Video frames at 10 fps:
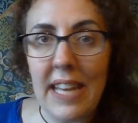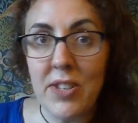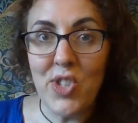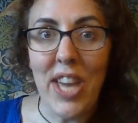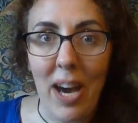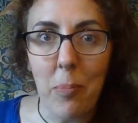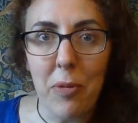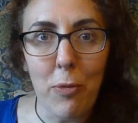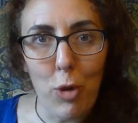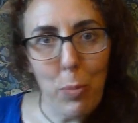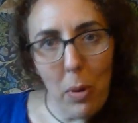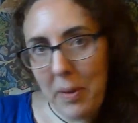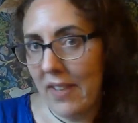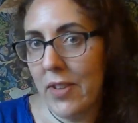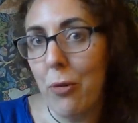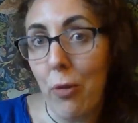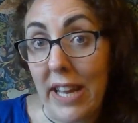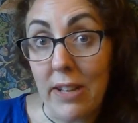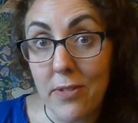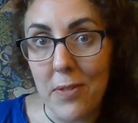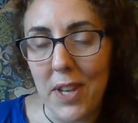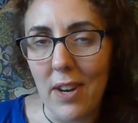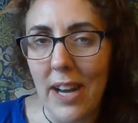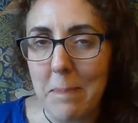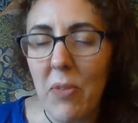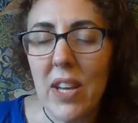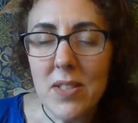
energy out before you pop it in the crate for the night.